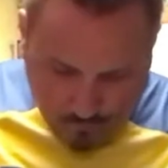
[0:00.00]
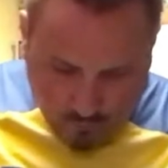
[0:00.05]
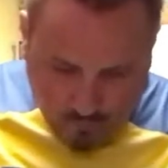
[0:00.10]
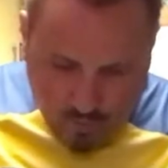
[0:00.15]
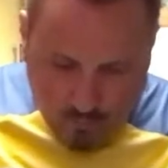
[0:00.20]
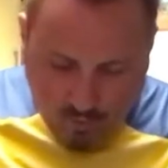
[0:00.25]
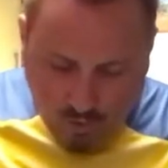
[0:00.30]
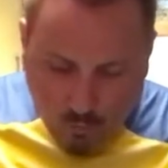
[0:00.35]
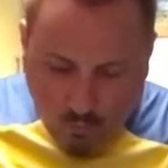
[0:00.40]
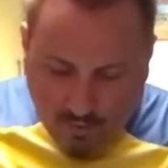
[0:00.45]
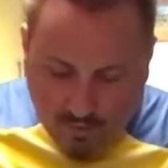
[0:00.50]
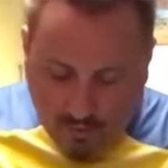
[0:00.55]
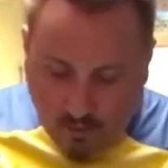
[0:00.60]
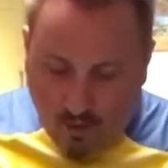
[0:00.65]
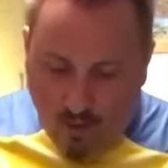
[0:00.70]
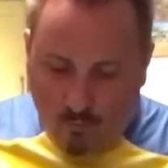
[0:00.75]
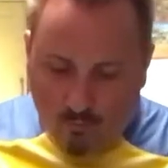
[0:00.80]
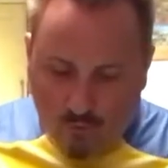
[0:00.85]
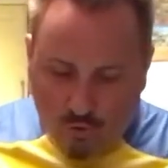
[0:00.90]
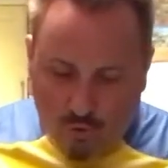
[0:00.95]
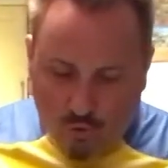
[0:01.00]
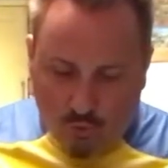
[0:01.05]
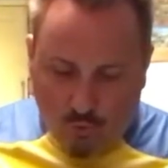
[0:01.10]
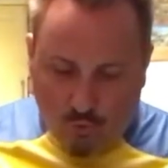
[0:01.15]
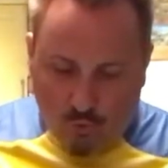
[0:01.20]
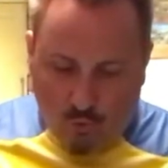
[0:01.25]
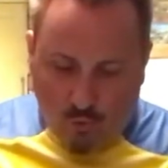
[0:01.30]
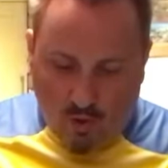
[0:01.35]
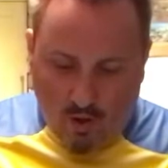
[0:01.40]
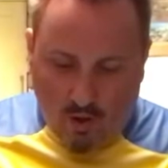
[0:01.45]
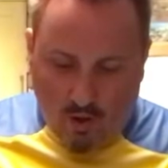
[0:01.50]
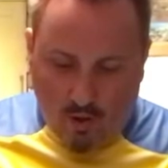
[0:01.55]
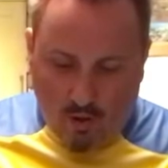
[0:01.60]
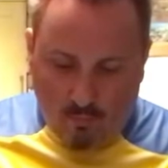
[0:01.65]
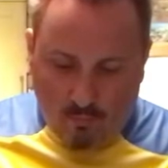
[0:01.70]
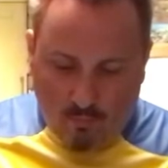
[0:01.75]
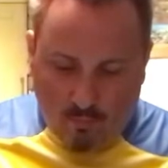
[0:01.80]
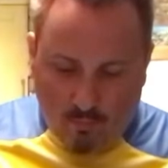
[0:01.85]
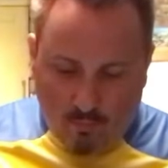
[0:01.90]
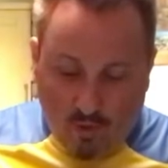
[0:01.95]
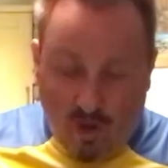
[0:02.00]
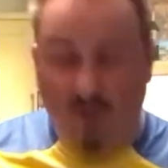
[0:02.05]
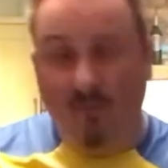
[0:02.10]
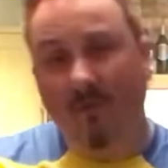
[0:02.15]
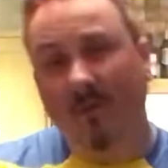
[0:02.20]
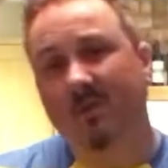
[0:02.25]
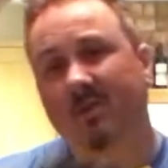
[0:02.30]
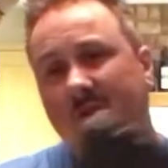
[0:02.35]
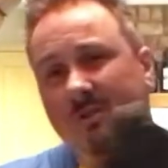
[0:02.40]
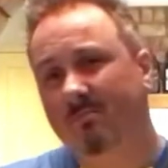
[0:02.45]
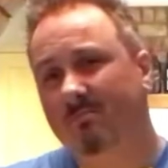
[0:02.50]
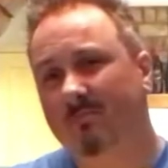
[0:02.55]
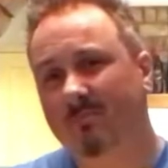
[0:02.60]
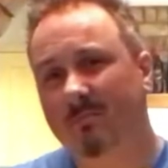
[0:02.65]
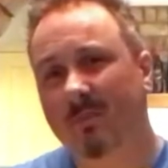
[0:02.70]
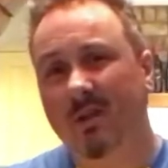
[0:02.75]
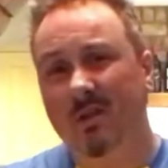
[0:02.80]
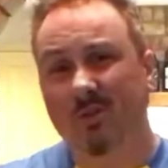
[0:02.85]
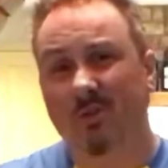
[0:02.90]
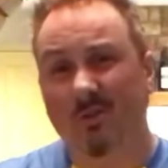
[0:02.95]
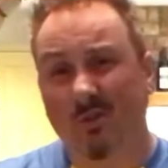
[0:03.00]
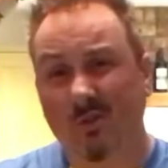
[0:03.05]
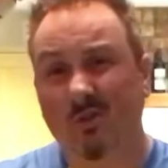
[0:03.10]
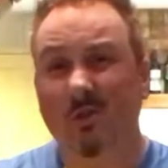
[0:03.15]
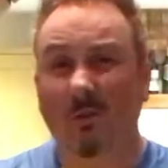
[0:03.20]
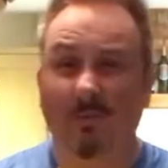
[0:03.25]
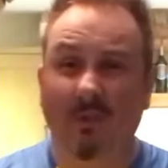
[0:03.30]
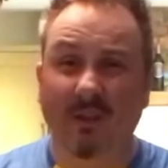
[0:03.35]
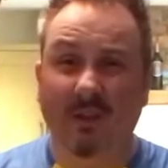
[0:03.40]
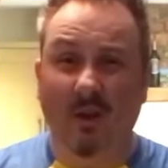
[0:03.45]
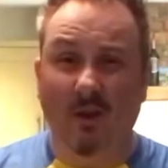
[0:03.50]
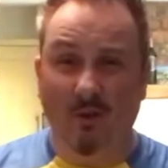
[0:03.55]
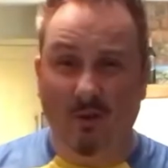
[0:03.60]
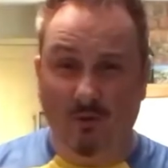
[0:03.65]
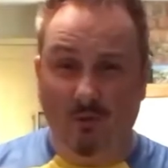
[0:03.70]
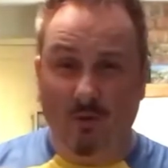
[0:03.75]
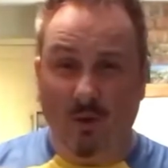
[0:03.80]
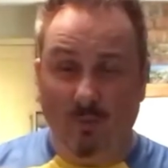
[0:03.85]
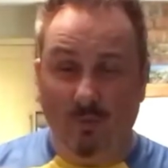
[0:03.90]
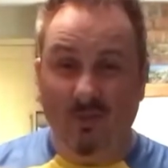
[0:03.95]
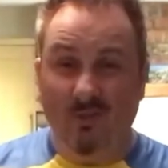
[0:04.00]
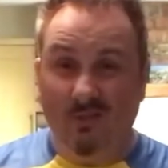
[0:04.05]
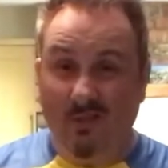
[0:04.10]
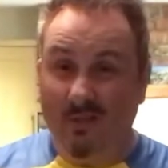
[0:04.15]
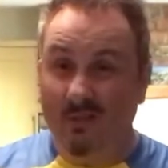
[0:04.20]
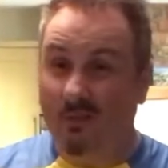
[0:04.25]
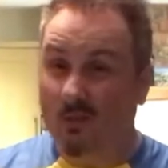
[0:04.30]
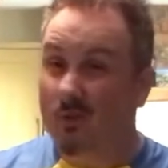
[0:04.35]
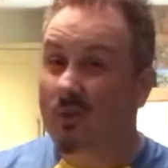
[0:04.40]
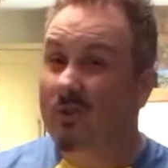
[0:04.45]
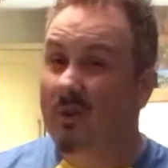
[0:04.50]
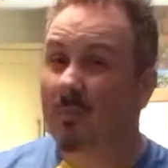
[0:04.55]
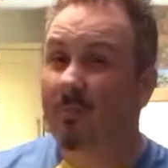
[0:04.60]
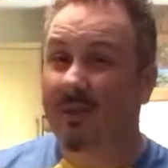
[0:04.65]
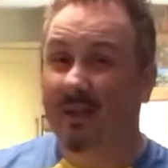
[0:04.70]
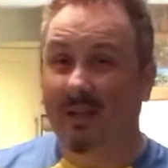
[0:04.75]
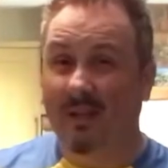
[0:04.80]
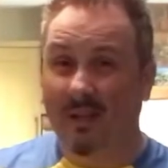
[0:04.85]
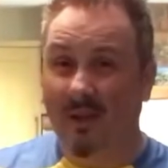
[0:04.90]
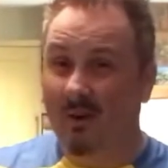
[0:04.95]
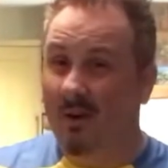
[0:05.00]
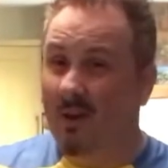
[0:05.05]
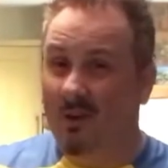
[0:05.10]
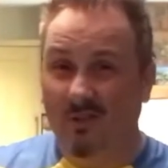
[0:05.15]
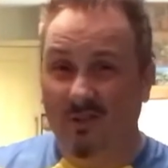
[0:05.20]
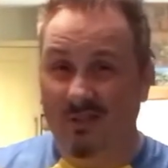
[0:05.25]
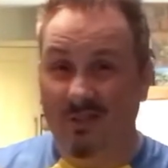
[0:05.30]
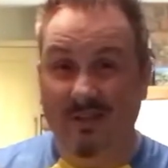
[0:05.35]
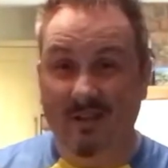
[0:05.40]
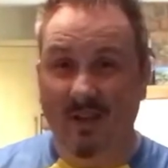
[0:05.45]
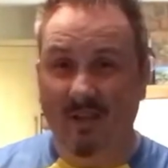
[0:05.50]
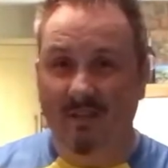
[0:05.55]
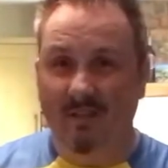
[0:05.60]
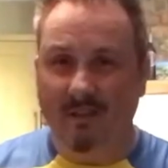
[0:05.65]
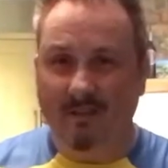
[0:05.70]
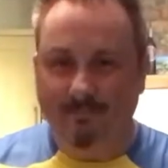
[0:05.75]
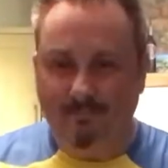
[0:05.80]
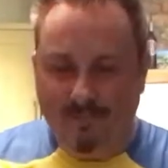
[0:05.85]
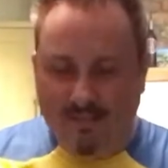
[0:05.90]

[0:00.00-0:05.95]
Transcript: But when it comes to comfort, just make sure there's something there in the description that says there's something in there, not just nothing.